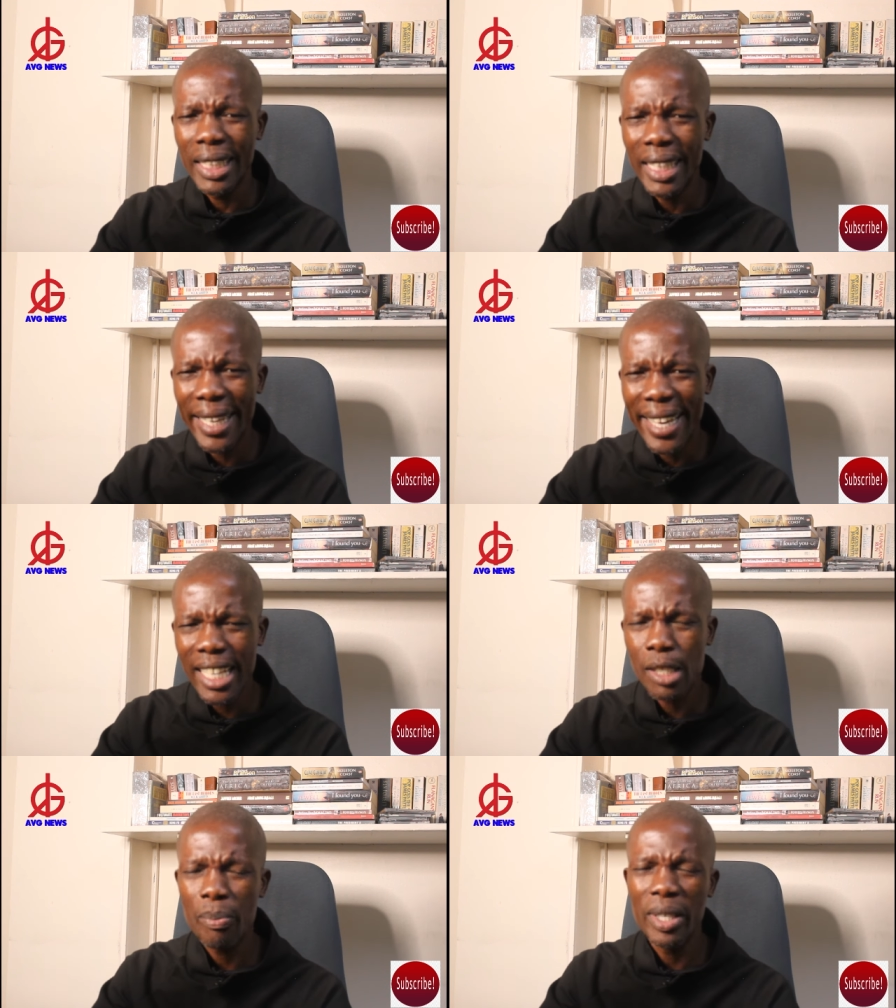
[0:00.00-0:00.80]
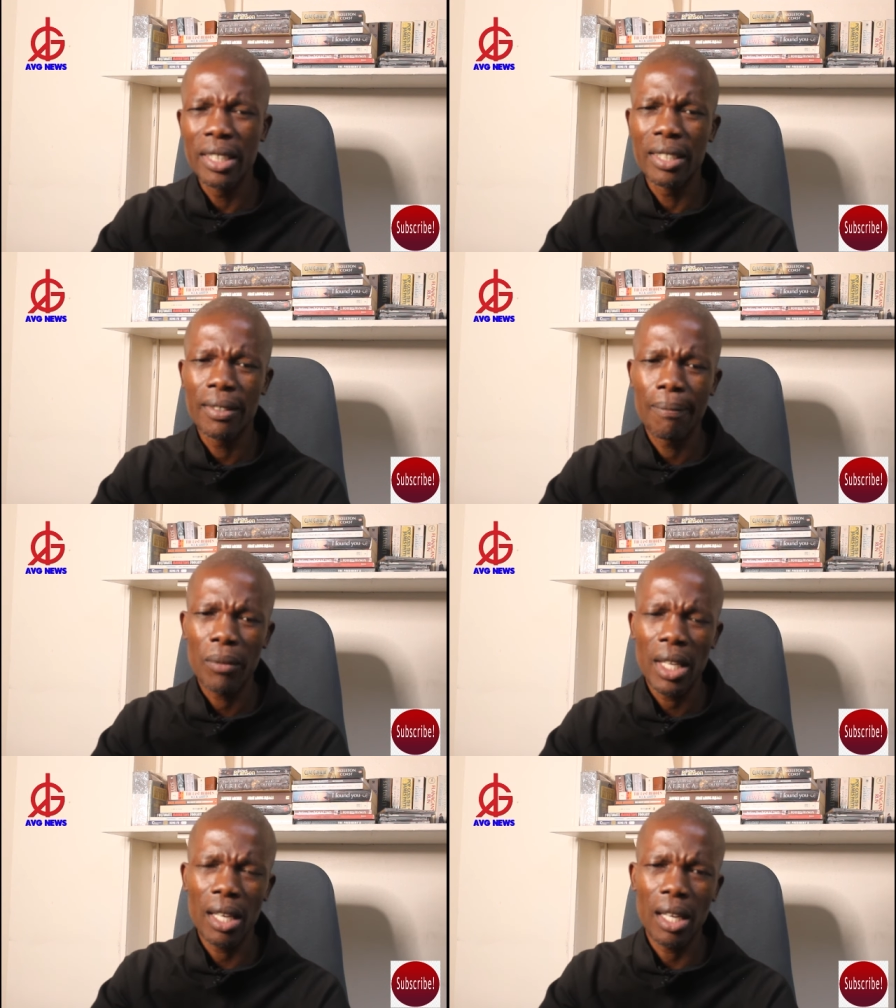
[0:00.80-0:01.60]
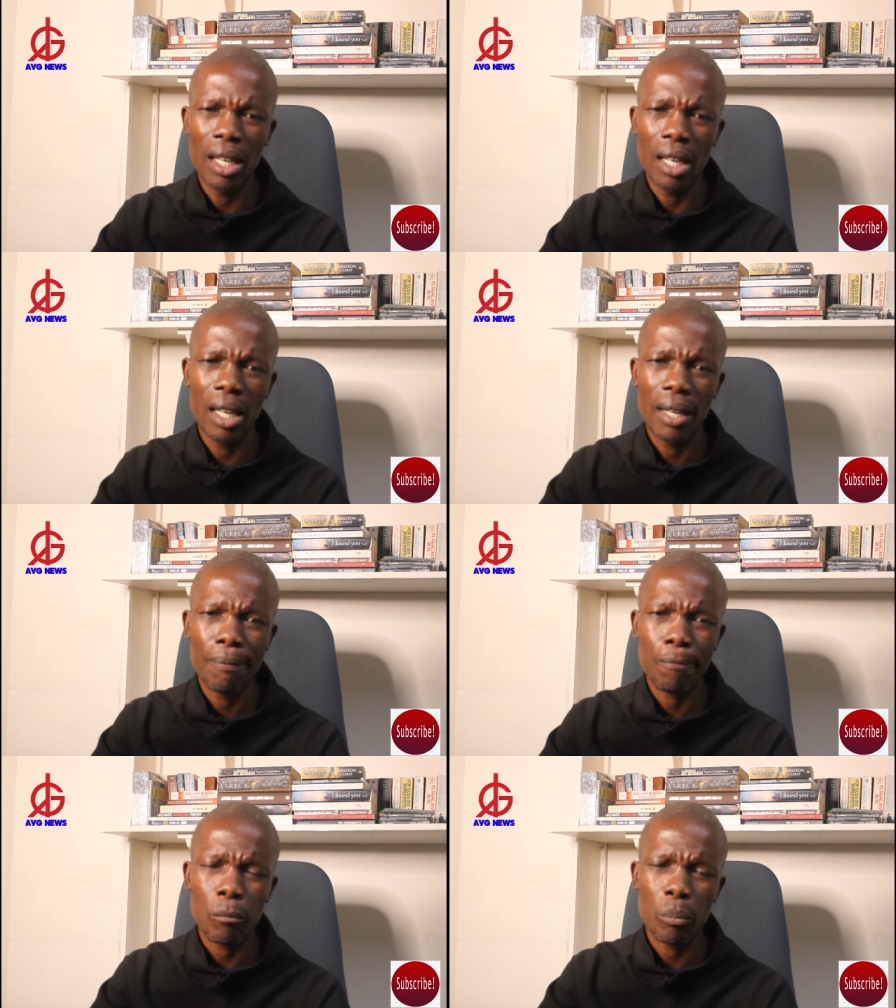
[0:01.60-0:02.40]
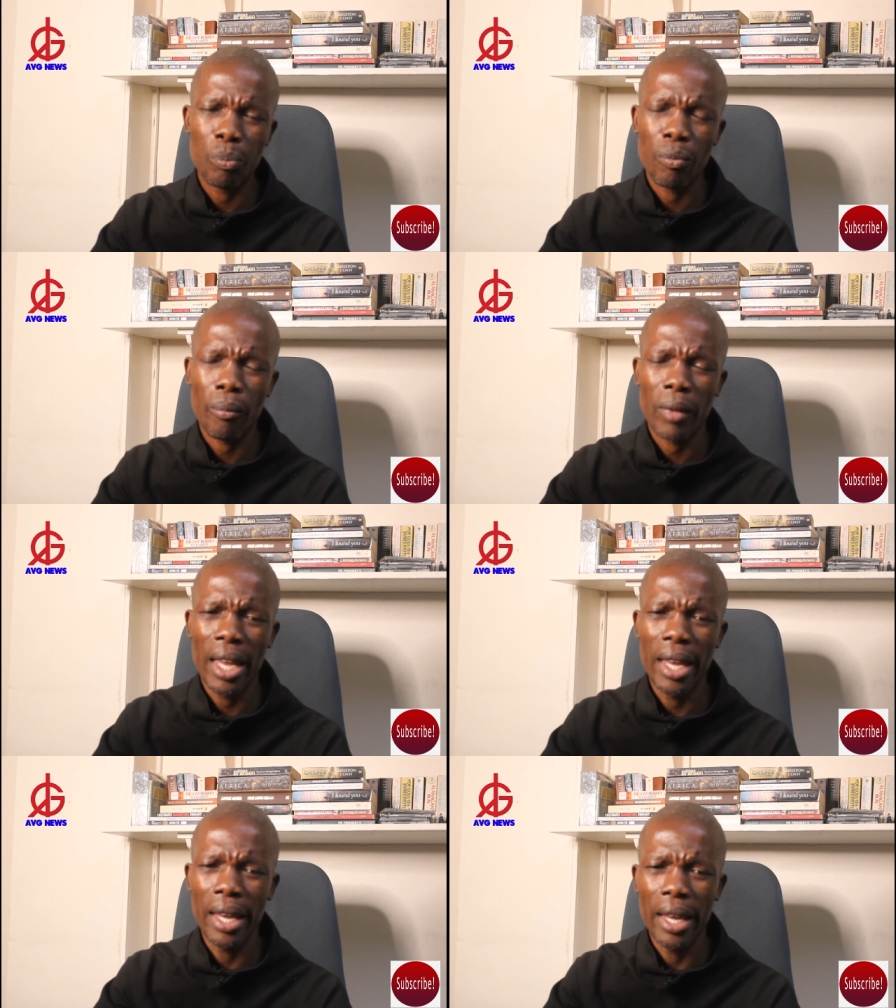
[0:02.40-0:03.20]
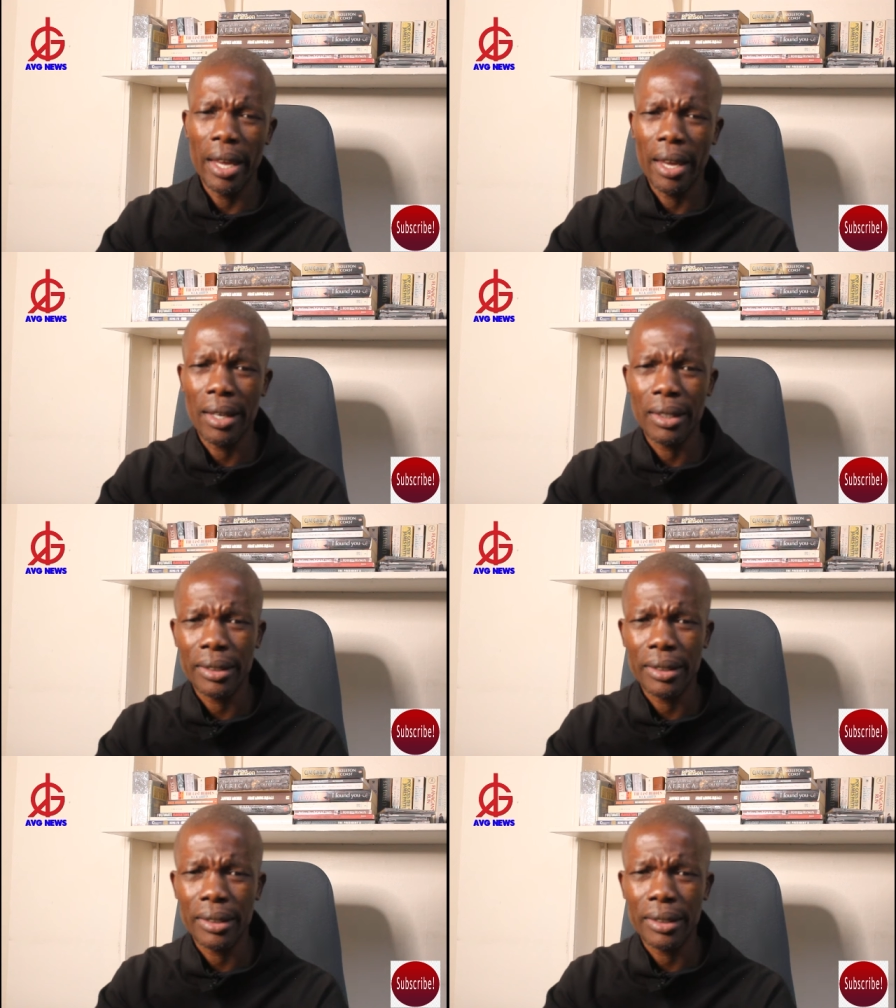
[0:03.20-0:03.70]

there has been uh, a,